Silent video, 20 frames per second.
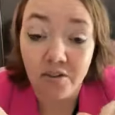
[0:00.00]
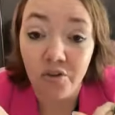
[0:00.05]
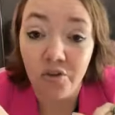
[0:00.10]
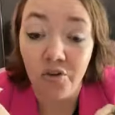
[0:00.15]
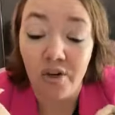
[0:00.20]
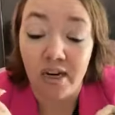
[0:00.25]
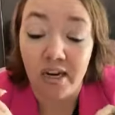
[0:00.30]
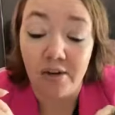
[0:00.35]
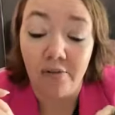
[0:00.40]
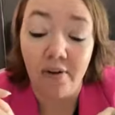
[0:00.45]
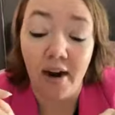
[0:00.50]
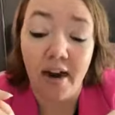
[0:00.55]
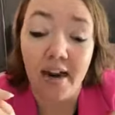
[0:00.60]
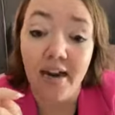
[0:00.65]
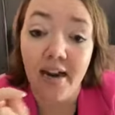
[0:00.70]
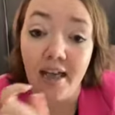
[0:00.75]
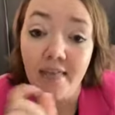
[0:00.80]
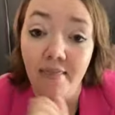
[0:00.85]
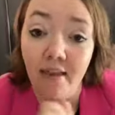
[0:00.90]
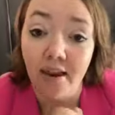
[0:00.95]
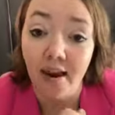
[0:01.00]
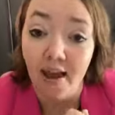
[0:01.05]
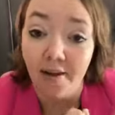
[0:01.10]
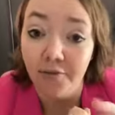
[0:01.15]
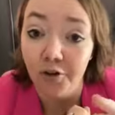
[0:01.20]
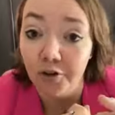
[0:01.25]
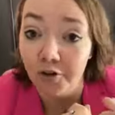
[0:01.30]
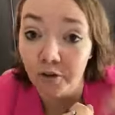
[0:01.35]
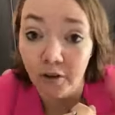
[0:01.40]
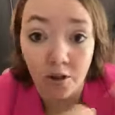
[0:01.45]
screen, right? And then
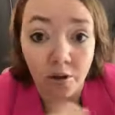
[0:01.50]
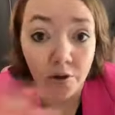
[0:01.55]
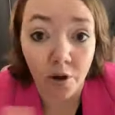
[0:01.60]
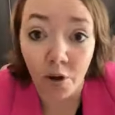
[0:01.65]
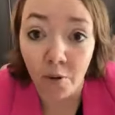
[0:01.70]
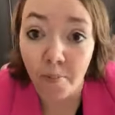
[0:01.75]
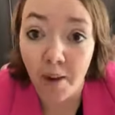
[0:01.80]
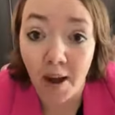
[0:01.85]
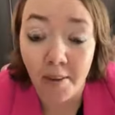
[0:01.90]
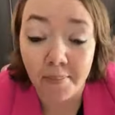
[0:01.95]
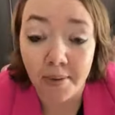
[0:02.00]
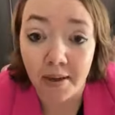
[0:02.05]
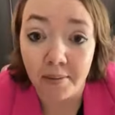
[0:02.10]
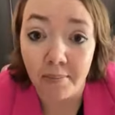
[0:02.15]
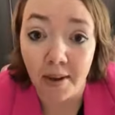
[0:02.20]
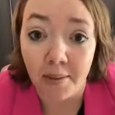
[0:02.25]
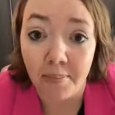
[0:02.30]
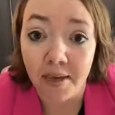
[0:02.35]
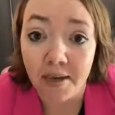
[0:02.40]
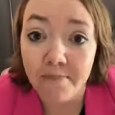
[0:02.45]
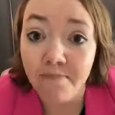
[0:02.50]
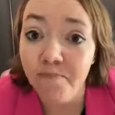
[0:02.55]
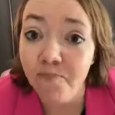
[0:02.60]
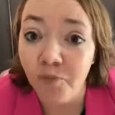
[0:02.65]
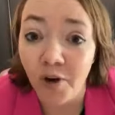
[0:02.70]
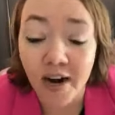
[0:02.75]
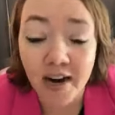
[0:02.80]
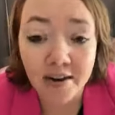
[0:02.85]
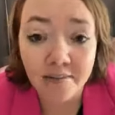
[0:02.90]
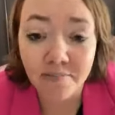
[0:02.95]
have your logo pop in maybe,
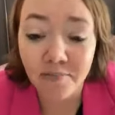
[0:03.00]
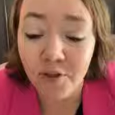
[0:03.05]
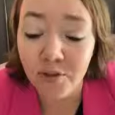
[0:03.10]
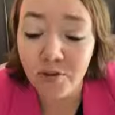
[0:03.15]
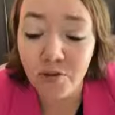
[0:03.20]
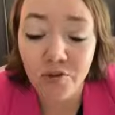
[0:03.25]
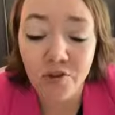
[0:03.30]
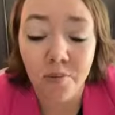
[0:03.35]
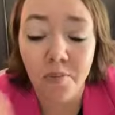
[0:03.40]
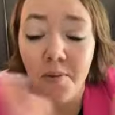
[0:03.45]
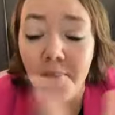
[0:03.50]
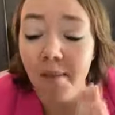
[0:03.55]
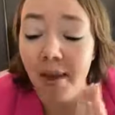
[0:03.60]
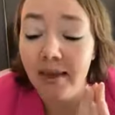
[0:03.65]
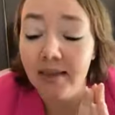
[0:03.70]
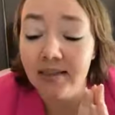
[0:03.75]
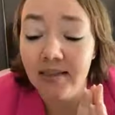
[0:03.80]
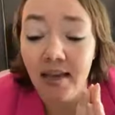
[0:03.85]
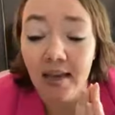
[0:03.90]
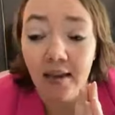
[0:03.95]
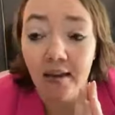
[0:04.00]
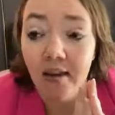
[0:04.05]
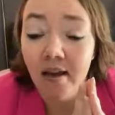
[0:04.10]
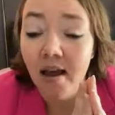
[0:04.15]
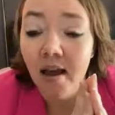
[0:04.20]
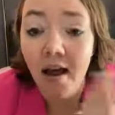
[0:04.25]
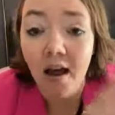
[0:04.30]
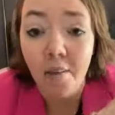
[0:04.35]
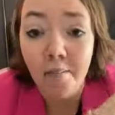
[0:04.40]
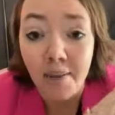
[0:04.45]
right? Those are some amazing,
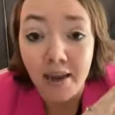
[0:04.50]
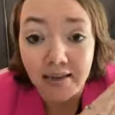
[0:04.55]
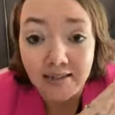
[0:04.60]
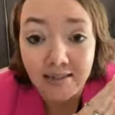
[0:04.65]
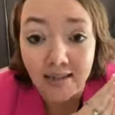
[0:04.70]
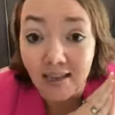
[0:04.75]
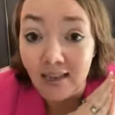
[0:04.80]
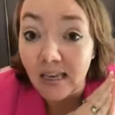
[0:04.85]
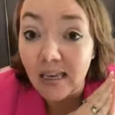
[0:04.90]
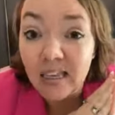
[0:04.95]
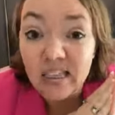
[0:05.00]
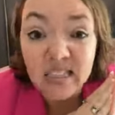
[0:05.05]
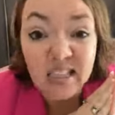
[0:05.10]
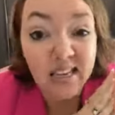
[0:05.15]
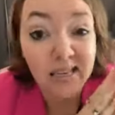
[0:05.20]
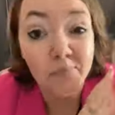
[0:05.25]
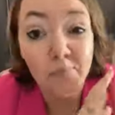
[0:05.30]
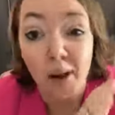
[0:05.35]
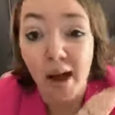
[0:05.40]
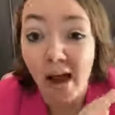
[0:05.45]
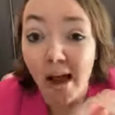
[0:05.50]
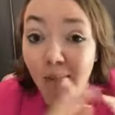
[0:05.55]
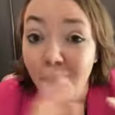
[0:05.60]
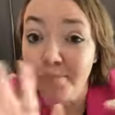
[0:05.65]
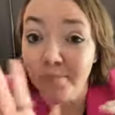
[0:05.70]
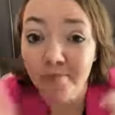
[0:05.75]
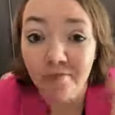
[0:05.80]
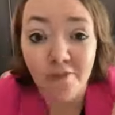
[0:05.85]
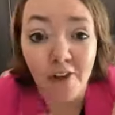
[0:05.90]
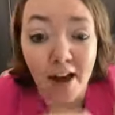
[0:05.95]
easy
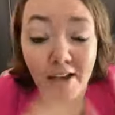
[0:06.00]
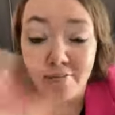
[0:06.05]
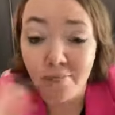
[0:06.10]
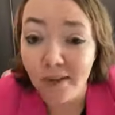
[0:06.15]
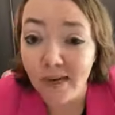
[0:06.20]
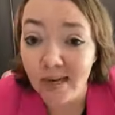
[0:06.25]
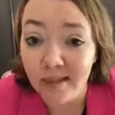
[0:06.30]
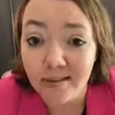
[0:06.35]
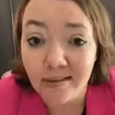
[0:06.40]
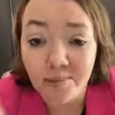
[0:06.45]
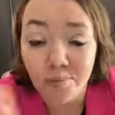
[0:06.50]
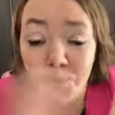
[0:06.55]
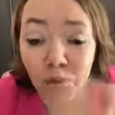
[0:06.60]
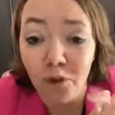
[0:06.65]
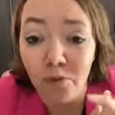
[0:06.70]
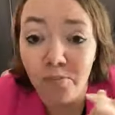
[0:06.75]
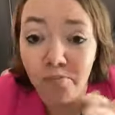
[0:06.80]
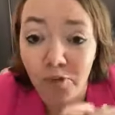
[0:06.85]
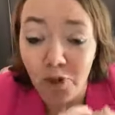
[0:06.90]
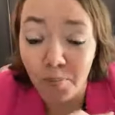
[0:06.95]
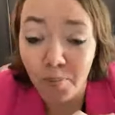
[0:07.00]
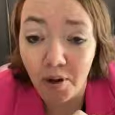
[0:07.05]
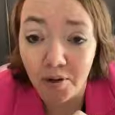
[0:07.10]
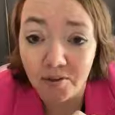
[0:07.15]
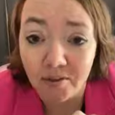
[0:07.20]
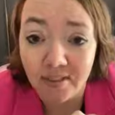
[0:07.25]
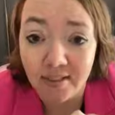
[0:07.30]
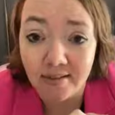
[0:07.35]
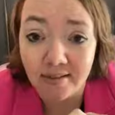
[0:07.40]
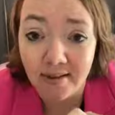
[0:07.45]
pop, 5 minutes, boom, your
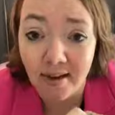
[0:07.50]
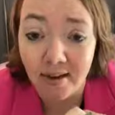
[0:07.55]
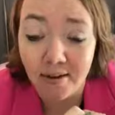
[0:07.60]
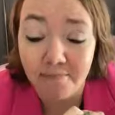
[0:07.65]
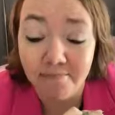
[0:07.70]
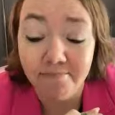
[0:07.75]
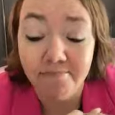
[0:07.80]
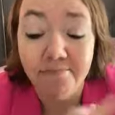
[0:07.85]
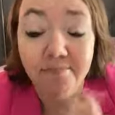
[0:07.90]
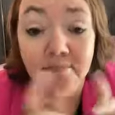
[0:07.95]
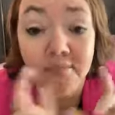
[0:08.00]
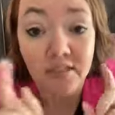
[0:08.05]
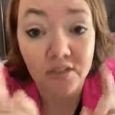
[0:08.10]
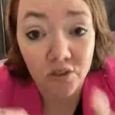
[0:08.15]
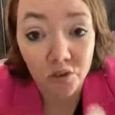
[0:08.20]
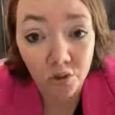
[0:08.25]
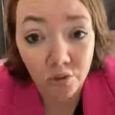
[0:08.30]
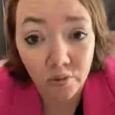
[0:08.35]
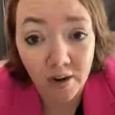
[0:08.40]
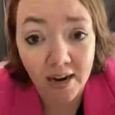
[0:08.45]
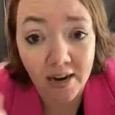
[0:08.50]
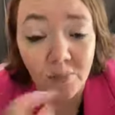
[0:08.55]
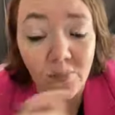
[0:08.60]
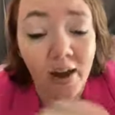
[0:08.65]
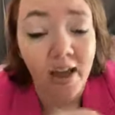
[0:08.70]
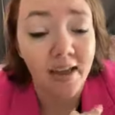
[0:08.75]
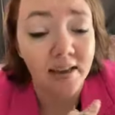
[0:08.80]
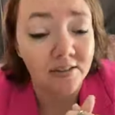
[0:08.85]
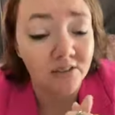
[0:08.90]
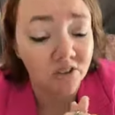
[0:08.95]
post is done. It's a great
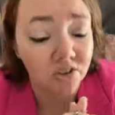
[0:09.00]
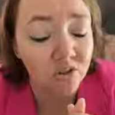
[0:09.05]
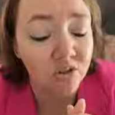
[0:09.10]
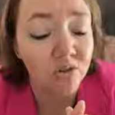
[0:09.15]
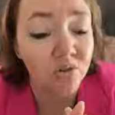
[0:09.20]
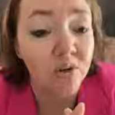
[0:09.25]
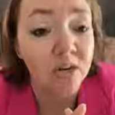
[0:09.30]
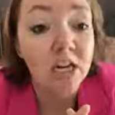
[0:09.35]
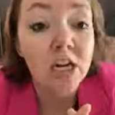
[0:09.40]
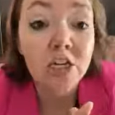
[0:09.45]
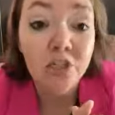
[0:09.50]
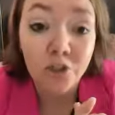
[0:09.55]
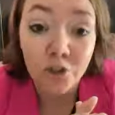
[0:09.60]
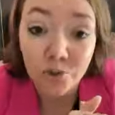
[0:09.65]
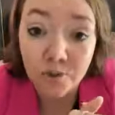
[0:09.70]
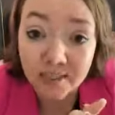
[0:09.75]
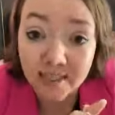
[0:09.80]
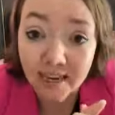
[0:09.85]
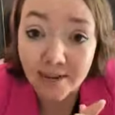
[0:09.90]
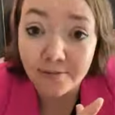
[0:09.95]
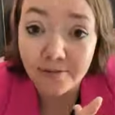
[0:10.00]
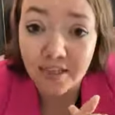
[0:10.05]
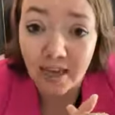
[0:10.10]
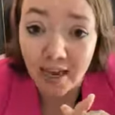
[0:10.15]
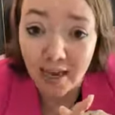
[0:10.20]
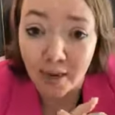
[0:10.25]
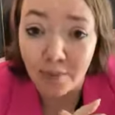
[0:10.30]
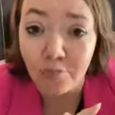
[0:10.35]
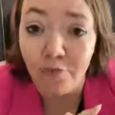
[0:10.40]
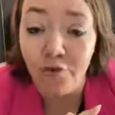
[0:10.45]
way to save
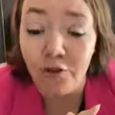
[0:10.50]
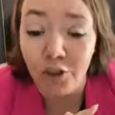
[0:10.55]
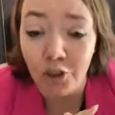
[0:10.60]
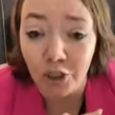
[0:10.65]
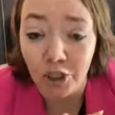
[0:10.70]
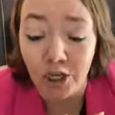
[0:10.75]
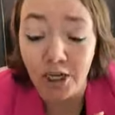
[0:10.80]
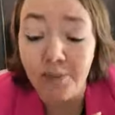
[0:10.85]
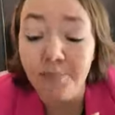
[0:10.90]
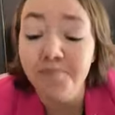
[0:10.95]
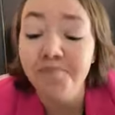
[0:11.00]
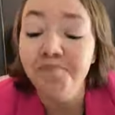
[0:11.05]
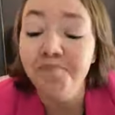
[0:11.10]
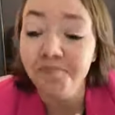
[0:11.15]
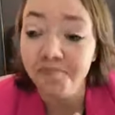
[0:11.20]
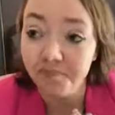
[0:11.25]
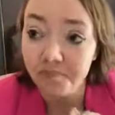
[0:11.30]
time for sure.